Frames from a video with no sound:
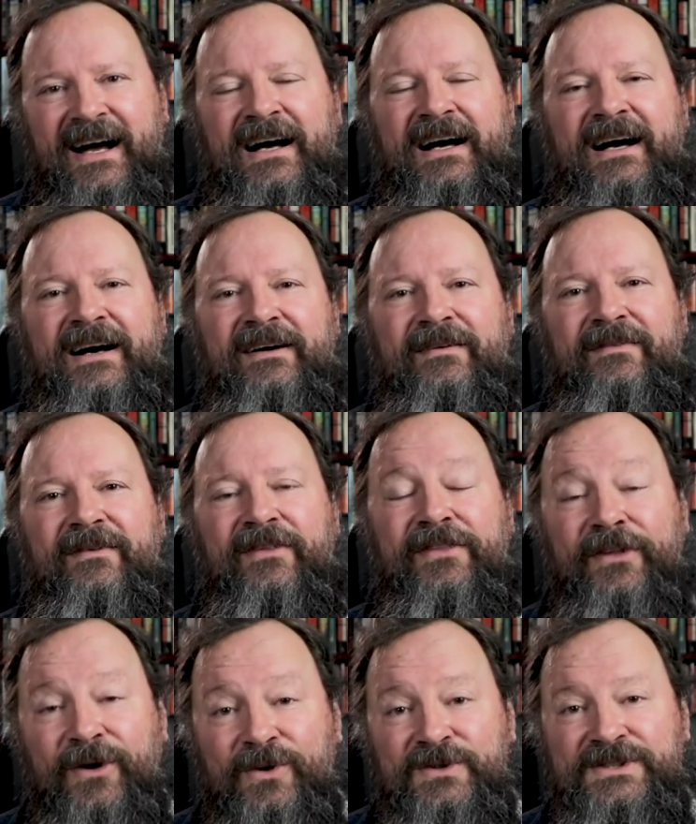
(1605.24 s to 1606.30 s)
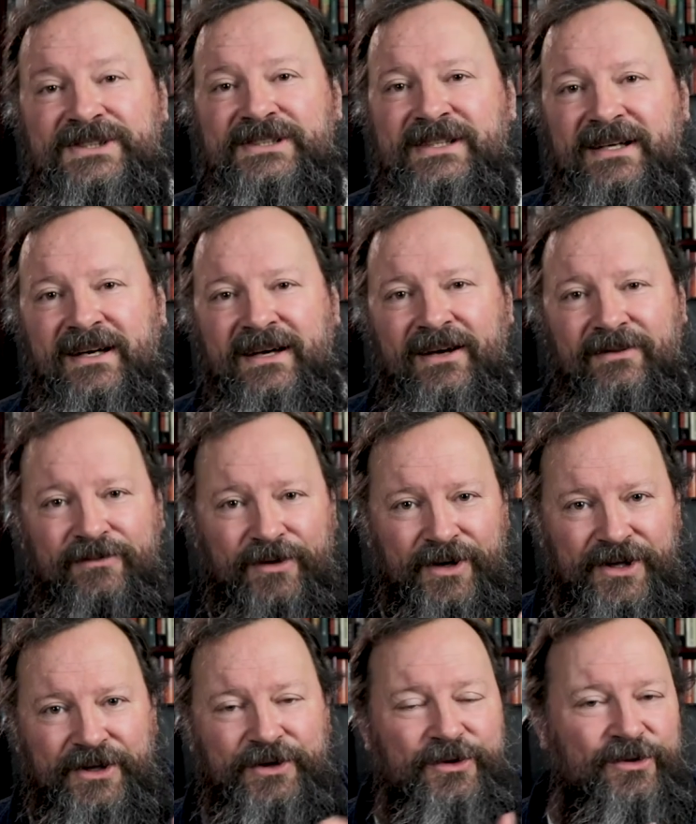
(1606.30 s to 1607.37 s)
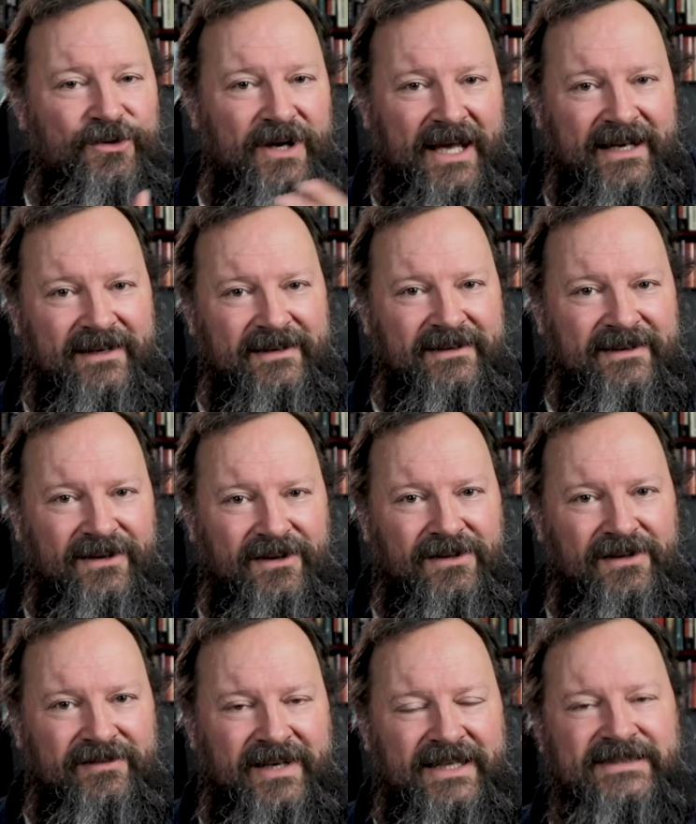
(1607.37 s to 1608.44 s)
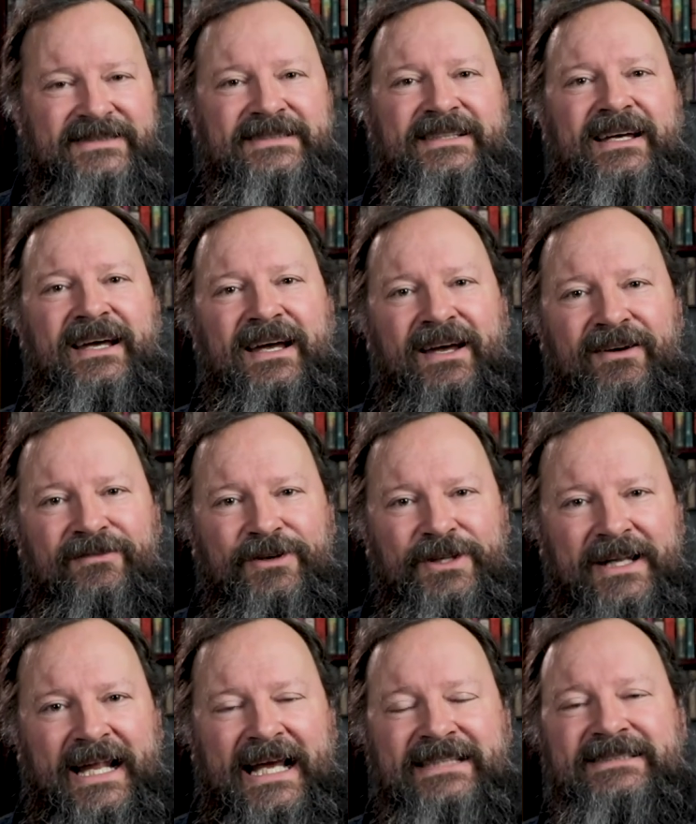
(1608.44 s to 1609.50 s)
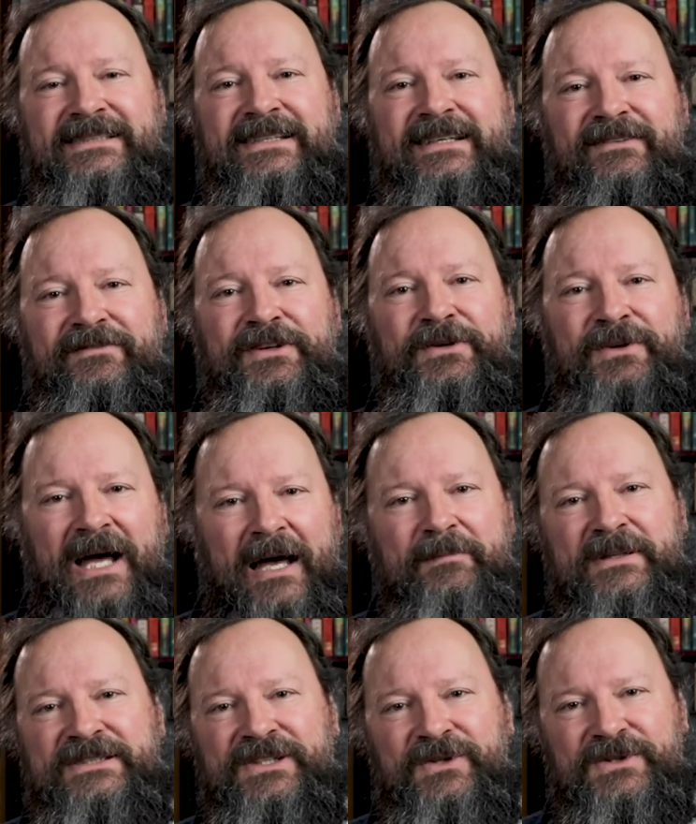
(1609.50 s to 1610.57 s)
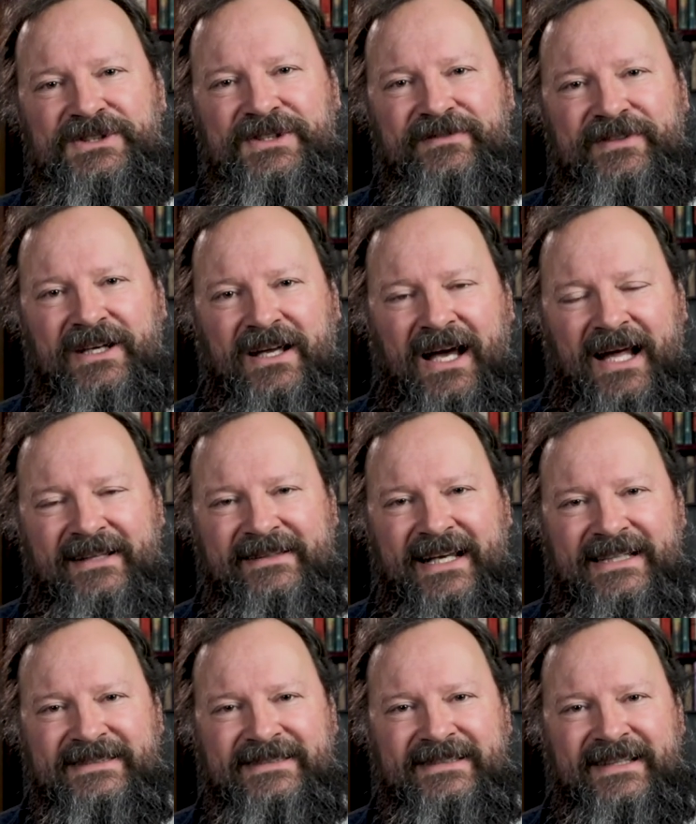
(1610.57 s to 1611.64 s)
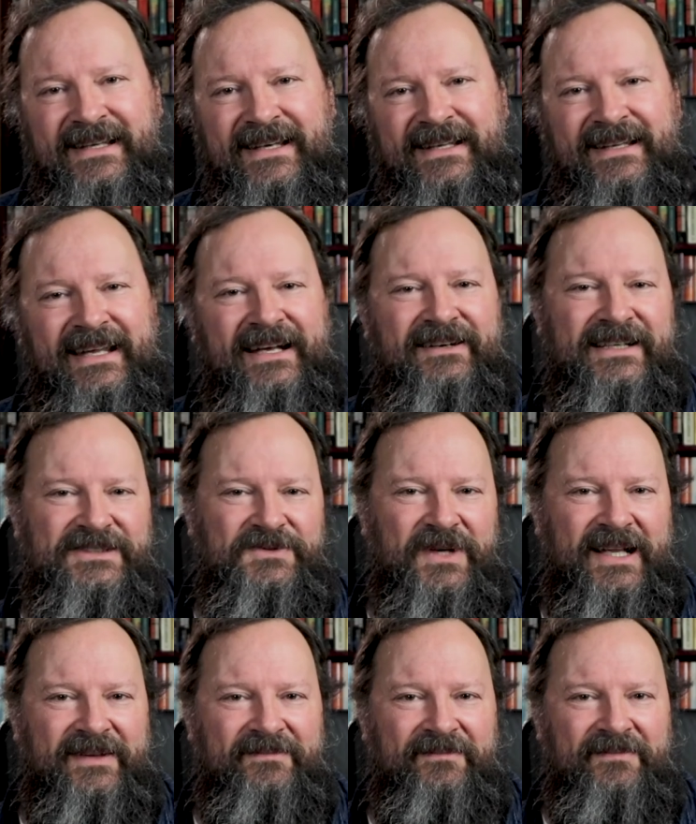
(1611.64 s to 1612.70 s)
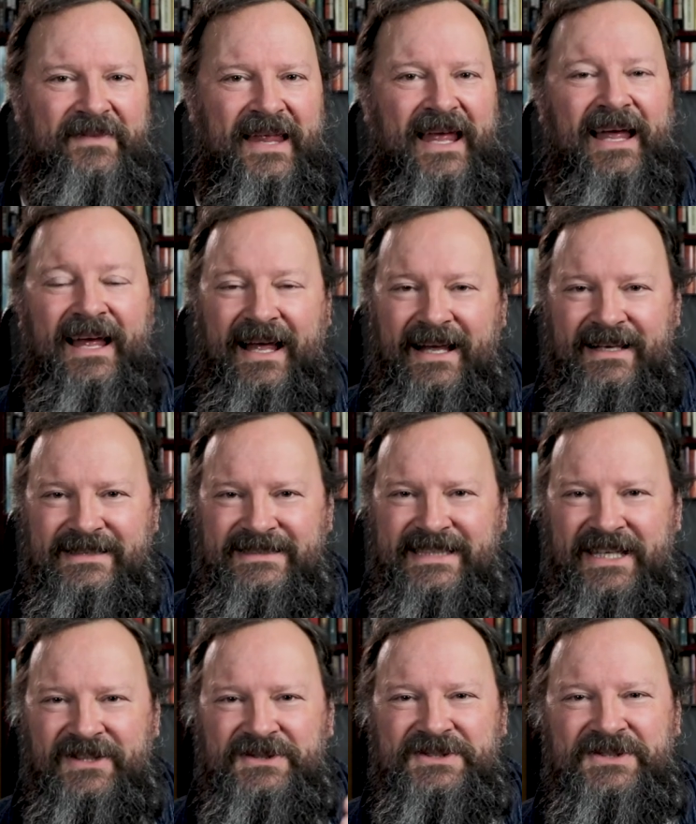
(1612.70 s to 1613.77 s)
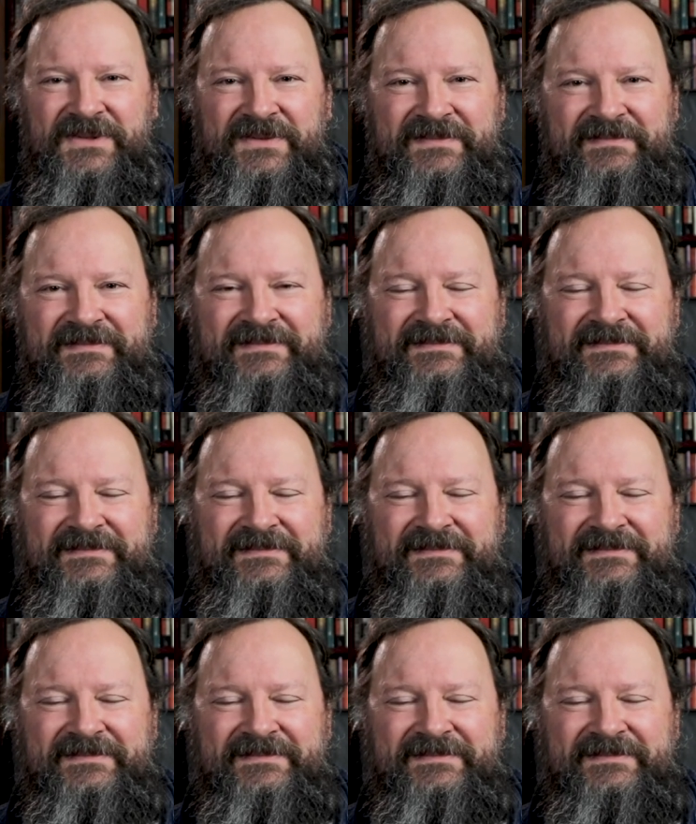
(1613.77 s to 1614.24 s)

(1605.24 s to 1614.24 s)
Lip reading: thoughts for you and all of us for the next few episodes of The Context there as well. See you soon.